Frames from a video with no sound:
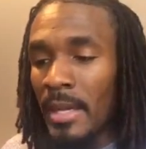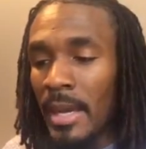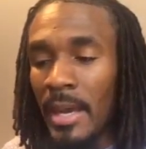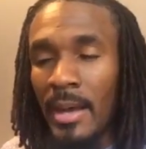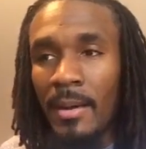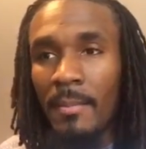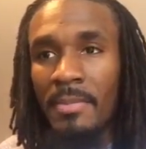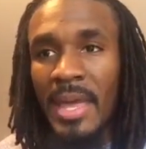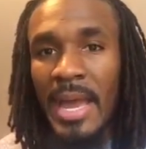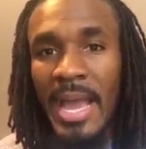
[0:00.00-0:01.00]
um,
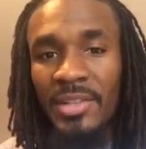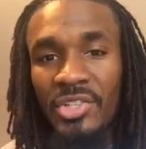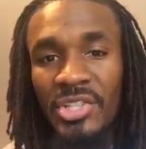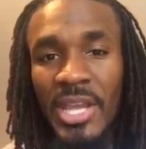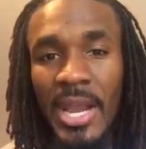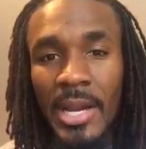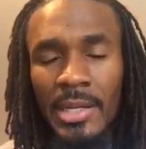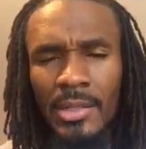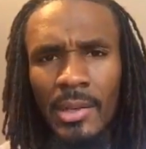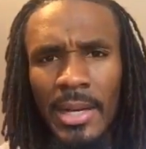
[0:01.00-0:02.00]
that I had
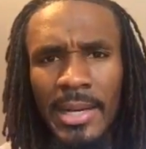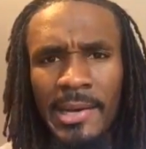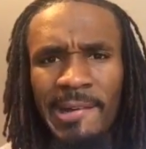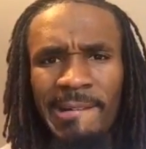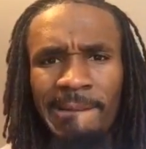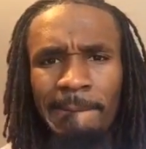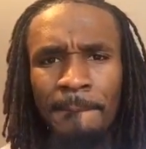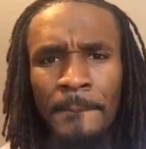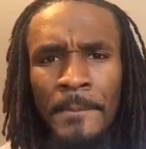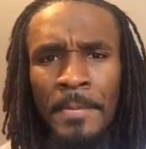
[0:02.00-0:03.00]
shared uh,
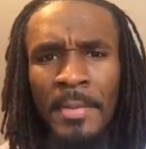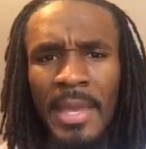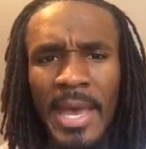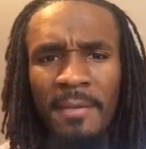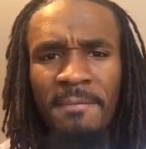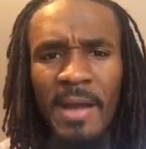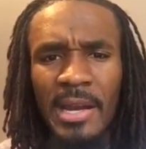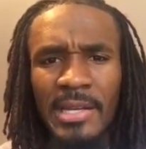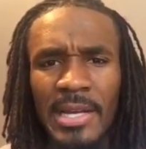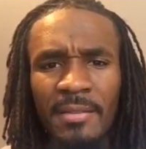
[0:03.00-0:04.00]
at
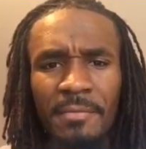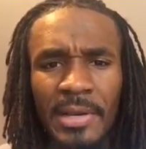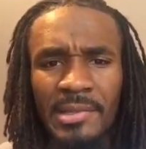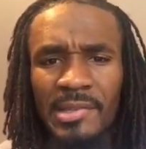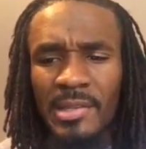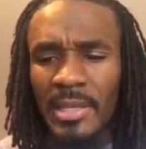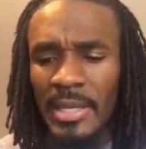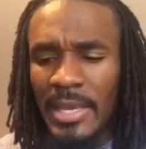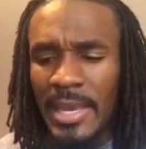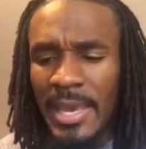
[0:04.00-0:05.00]
FIRE Conference.
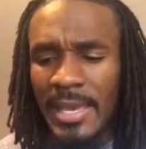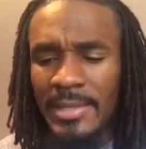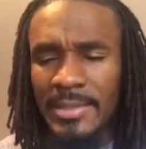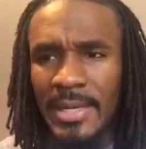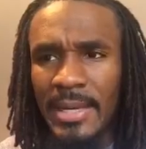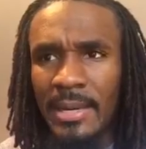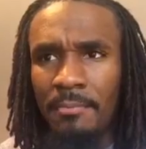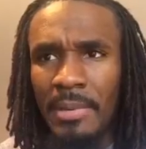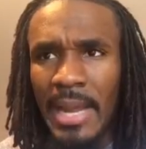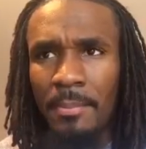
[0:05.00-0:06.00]
And, um,
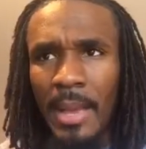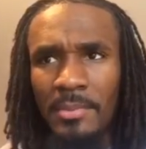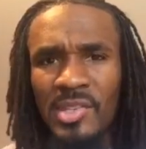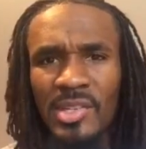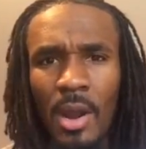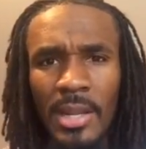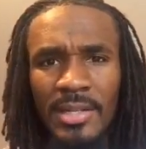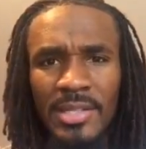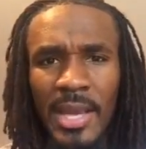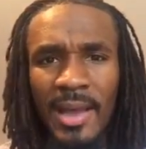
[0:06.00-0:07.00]
but I'm, I'm starting
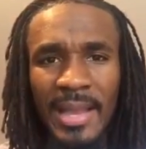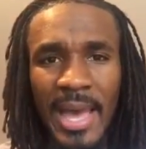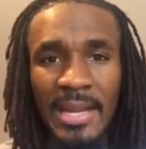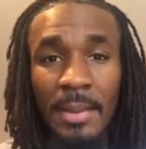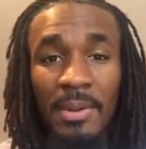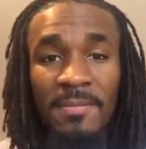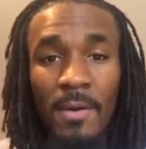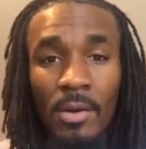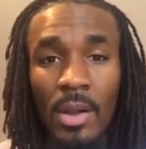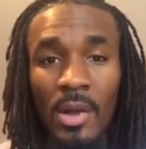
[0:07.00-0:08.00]
to, I got a couple of
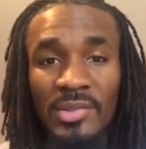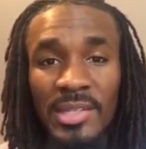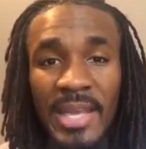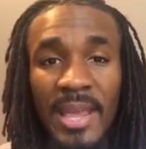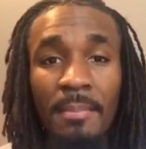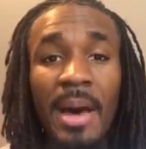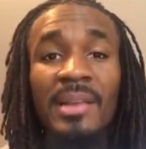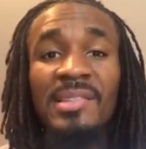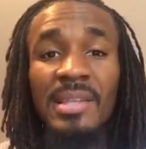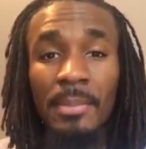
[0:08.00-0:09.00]
phone calls today about a
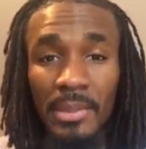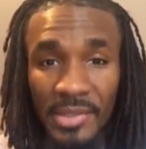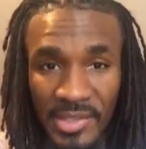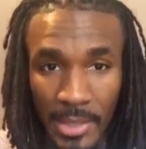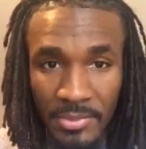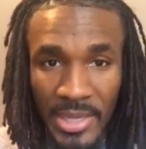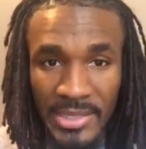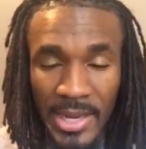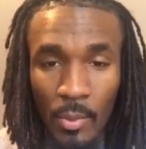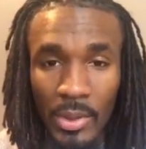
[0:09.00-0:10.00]
similar subject,
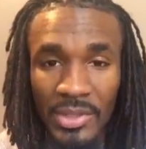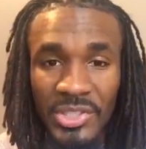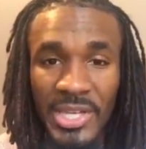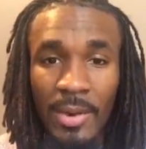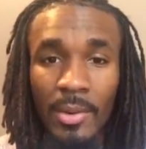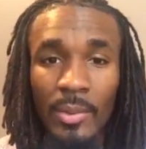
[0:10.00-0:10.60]
and I want to share it